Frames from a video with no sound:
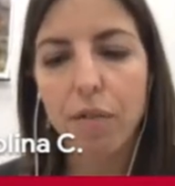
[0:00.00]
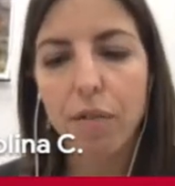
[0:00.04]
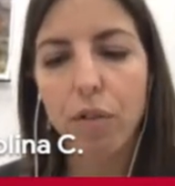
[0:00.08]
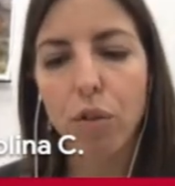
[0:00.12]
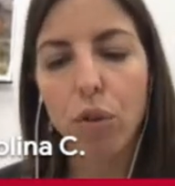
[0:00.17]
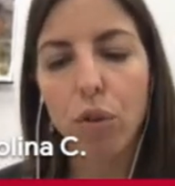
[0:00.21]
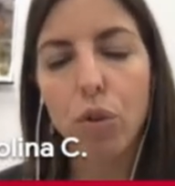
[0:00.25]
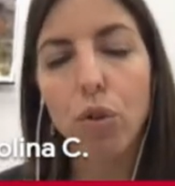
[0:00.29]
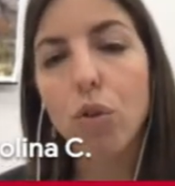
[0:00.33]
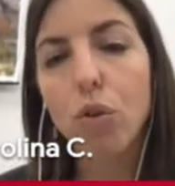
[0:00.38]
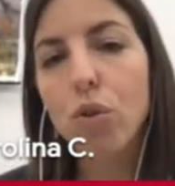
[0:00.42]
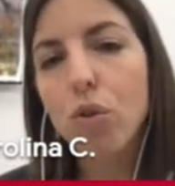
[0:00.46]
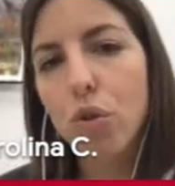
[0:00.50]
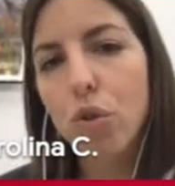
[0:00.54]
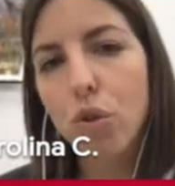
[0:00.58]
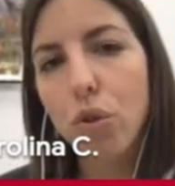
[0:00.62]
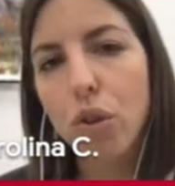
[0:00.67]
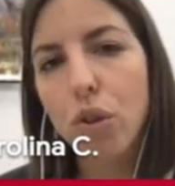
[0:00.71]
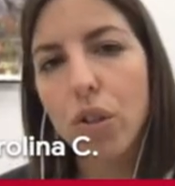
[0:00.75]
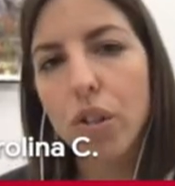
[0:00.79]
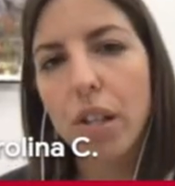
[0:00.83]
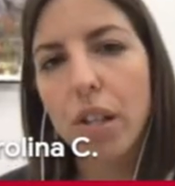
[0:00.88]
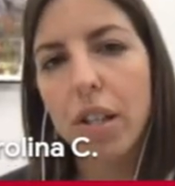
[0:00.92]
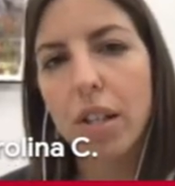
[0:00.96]
for those
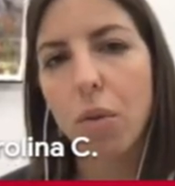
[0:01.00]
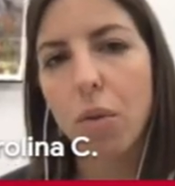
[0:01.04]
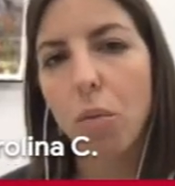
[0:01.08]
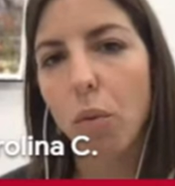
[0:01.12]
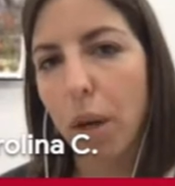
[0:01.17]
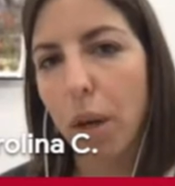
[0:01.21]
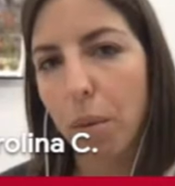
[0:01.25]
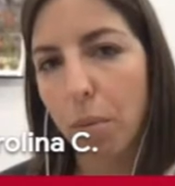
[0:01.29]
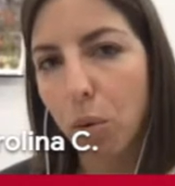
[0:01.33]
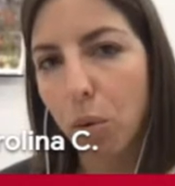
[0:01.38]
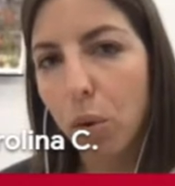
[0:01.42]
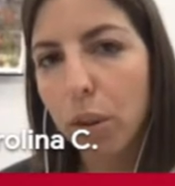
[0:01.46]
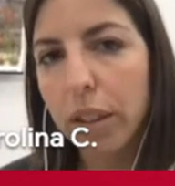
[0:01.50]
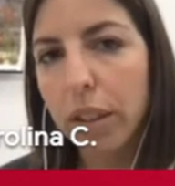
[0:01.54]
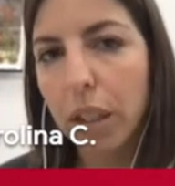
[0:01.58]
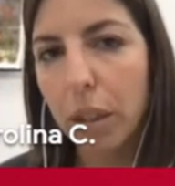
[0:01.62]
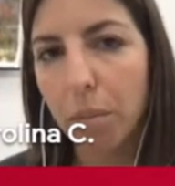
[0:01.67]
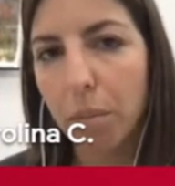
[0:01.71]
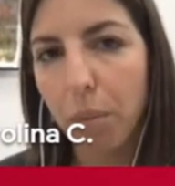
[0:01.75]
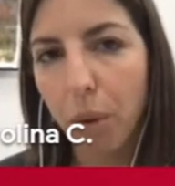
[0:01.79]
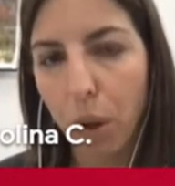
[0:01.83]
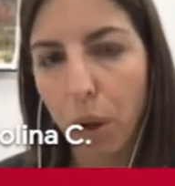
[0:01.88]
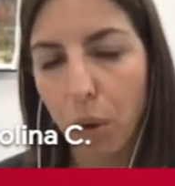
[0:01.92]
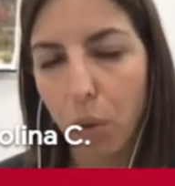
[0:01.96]
sources where
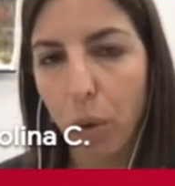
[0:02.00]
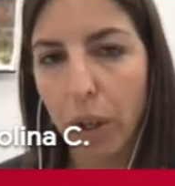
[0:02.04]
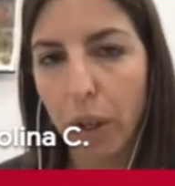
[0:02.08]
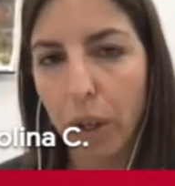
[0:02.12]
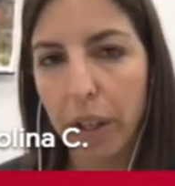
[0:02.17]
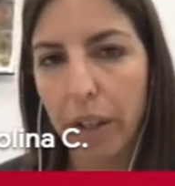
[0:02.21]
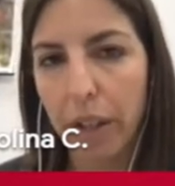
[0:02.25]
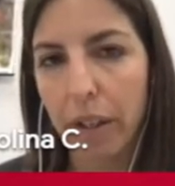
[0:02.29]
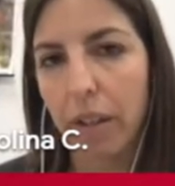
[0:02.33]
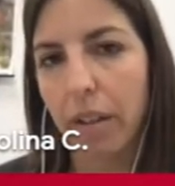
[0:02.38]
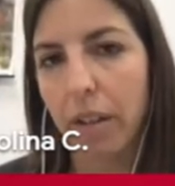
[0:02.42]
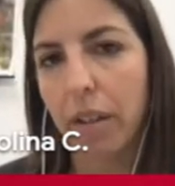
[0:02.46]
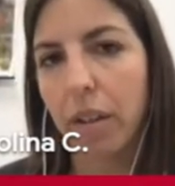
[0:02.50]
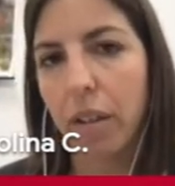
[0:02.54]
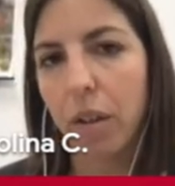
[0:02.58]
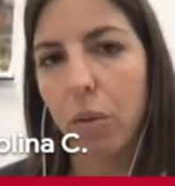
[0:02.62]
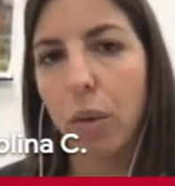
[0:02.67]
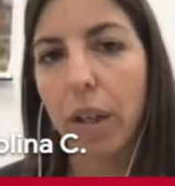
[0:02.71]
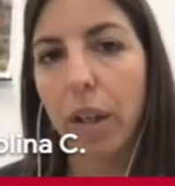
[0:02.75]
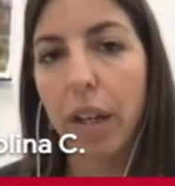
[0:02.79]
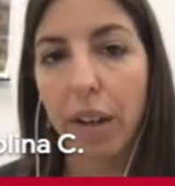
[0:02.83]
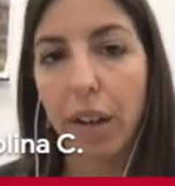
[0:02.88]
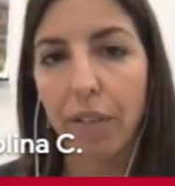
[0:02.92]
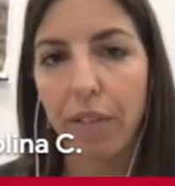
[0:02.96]
multi-epoch
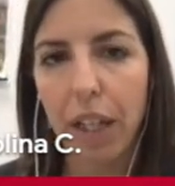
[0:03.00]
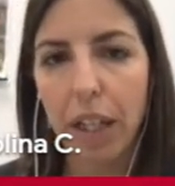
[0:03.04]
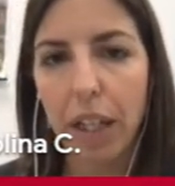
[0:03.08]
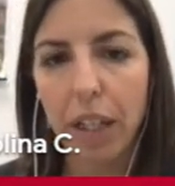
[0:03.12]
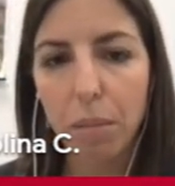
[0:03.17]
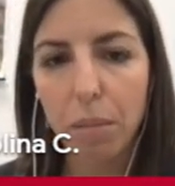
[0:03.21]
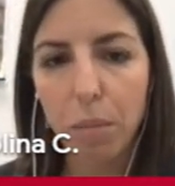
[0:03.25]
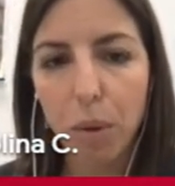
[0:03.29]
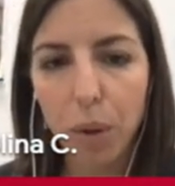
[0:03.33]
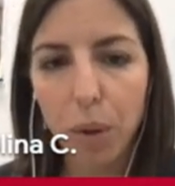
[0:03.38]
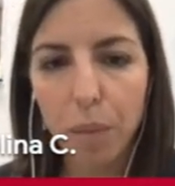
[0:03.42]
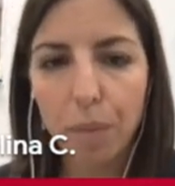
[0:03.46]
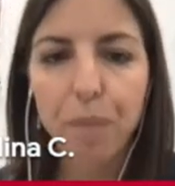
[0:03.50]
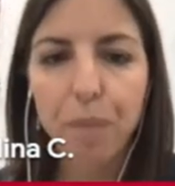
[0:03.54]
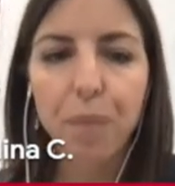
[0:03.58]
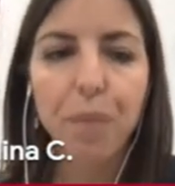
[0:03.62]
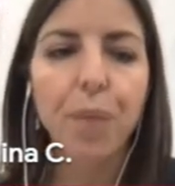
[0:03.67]
were available.